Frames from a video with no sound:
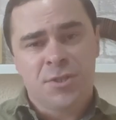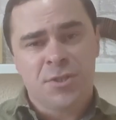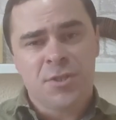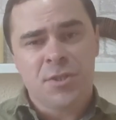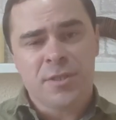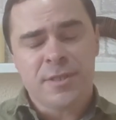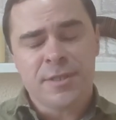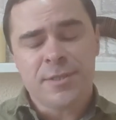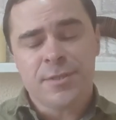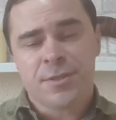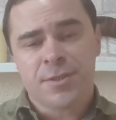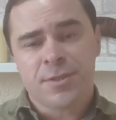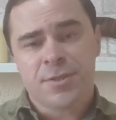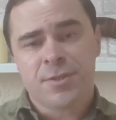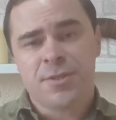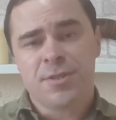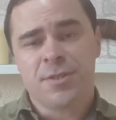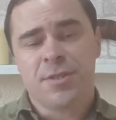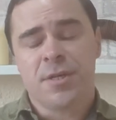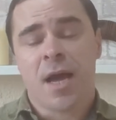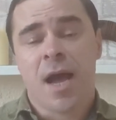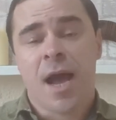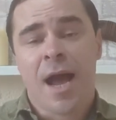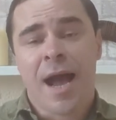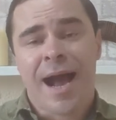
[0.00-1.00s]
So you can
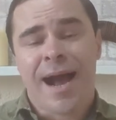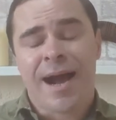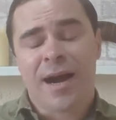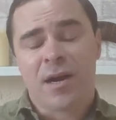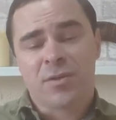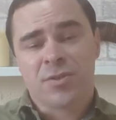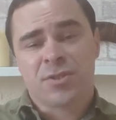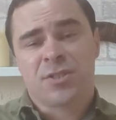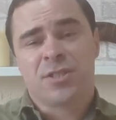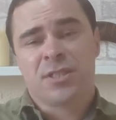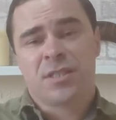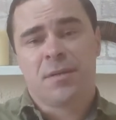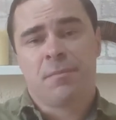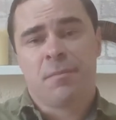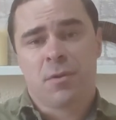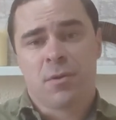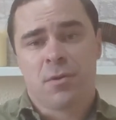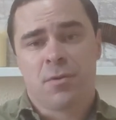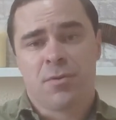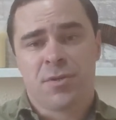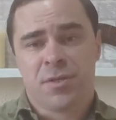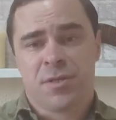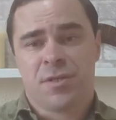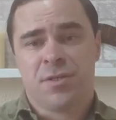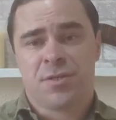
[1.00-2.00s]
see how
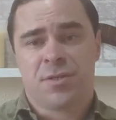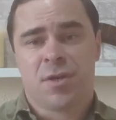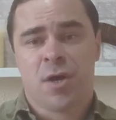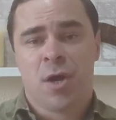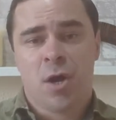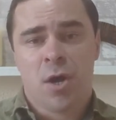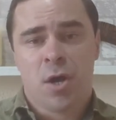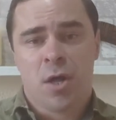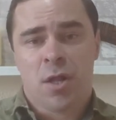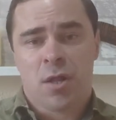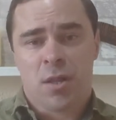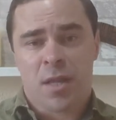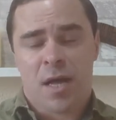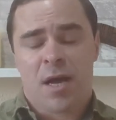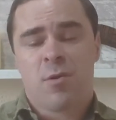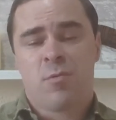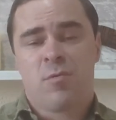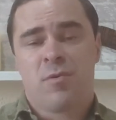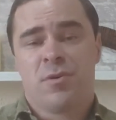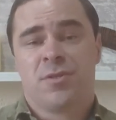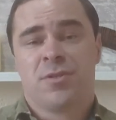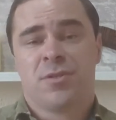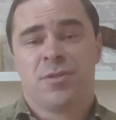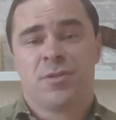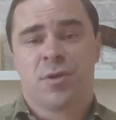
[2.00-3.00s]
similar these
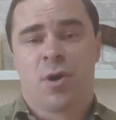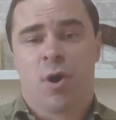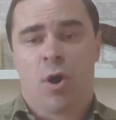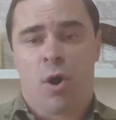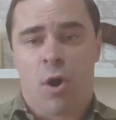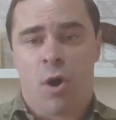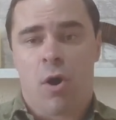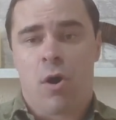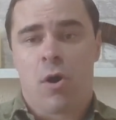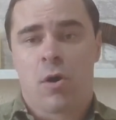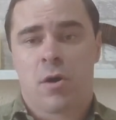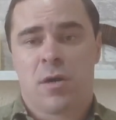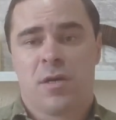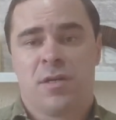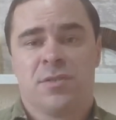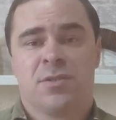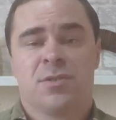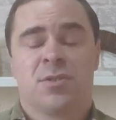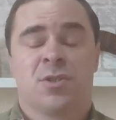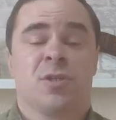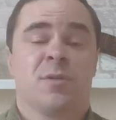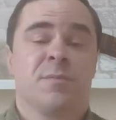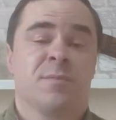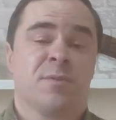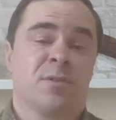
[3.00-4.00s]
languages are
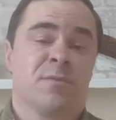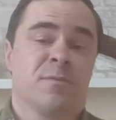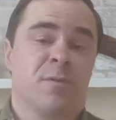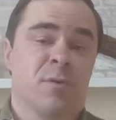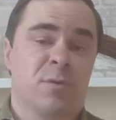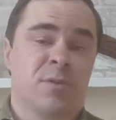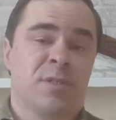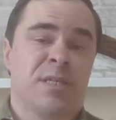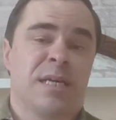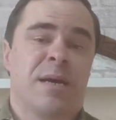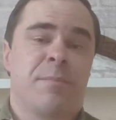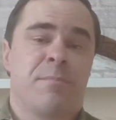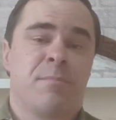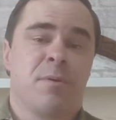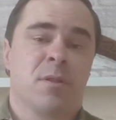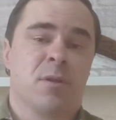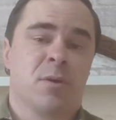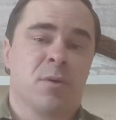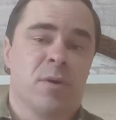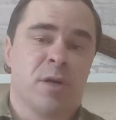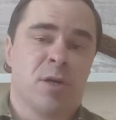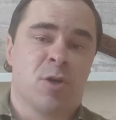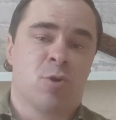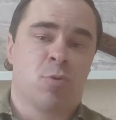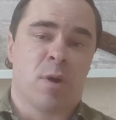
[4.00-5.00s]
in terms of
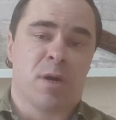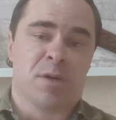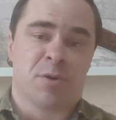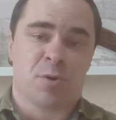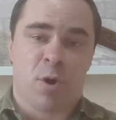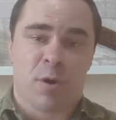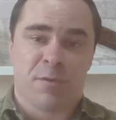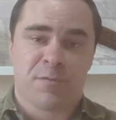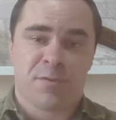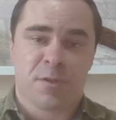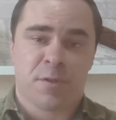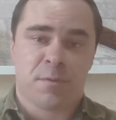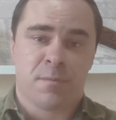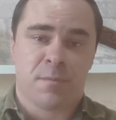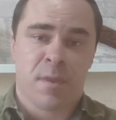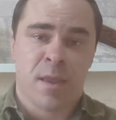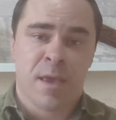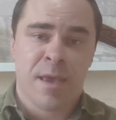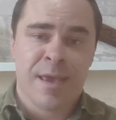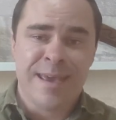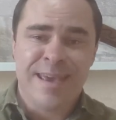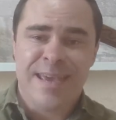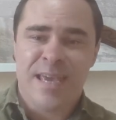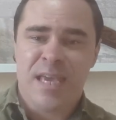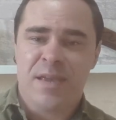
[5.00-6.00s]
vocabulary quite
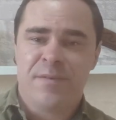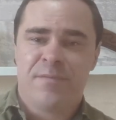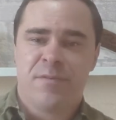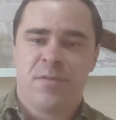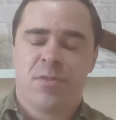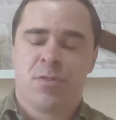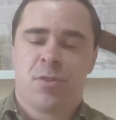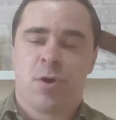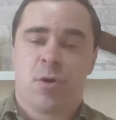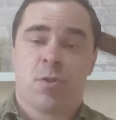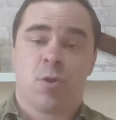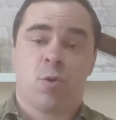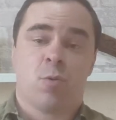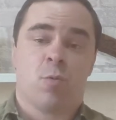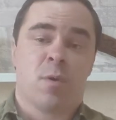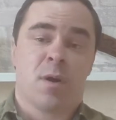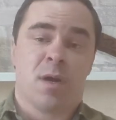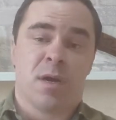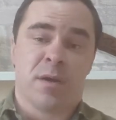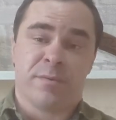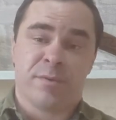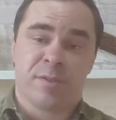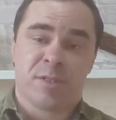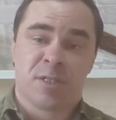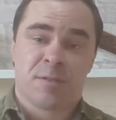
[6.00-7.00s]
often, even though the
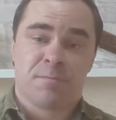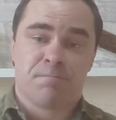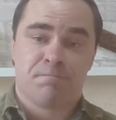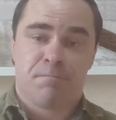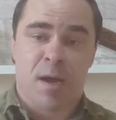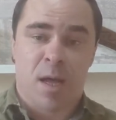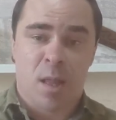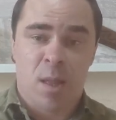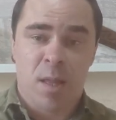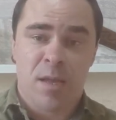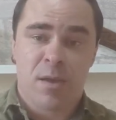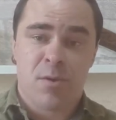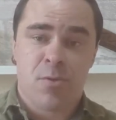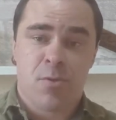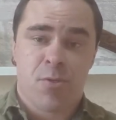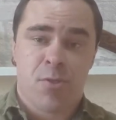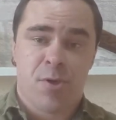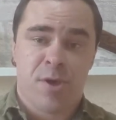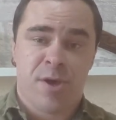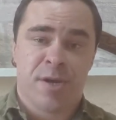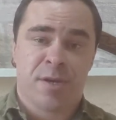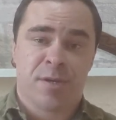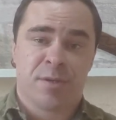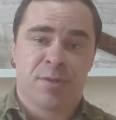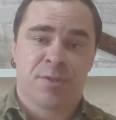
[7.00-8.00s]
way of spelling
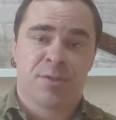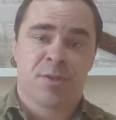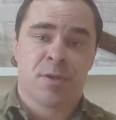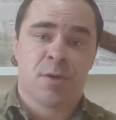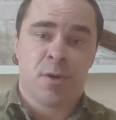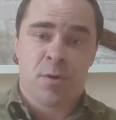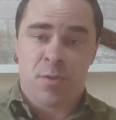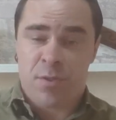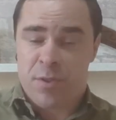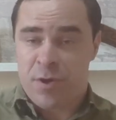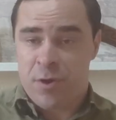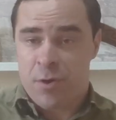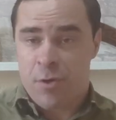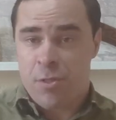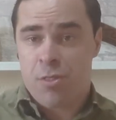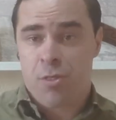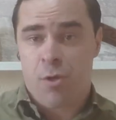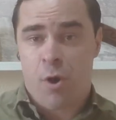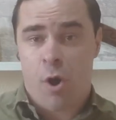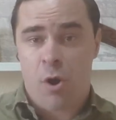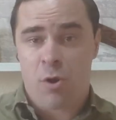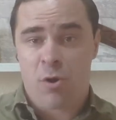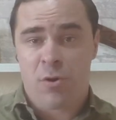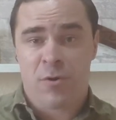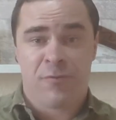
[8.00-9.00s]
things, the
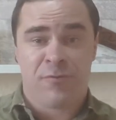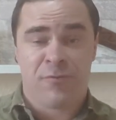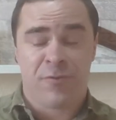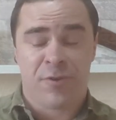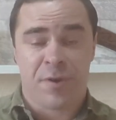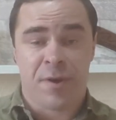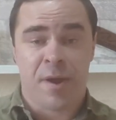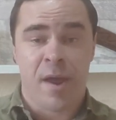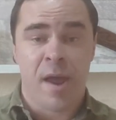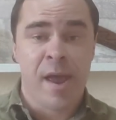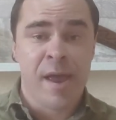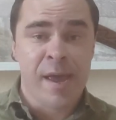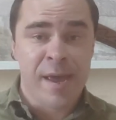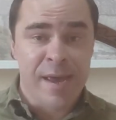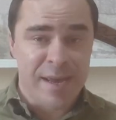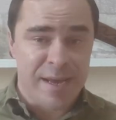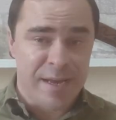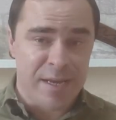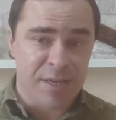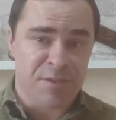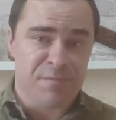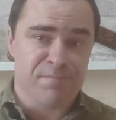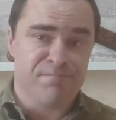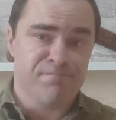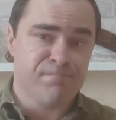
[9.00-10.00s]
orthography,
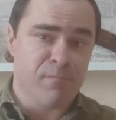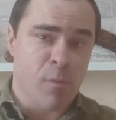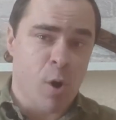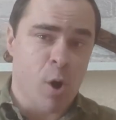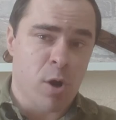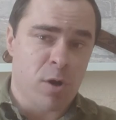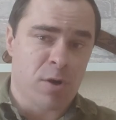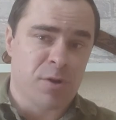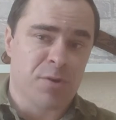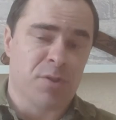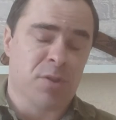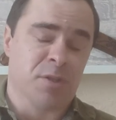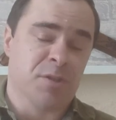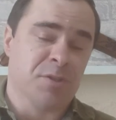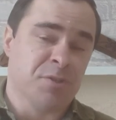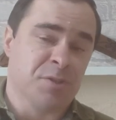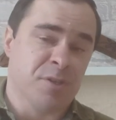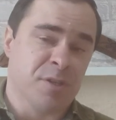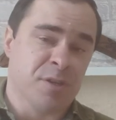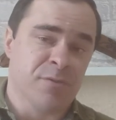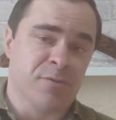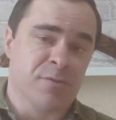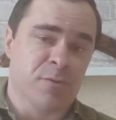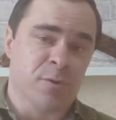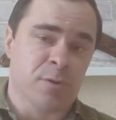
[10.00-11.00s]
is markedly
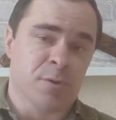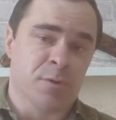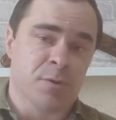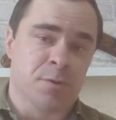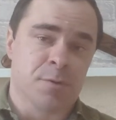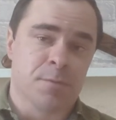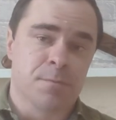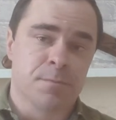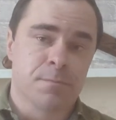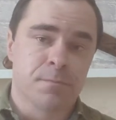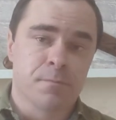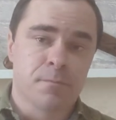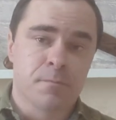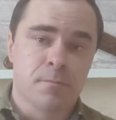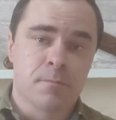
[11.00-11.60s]
different.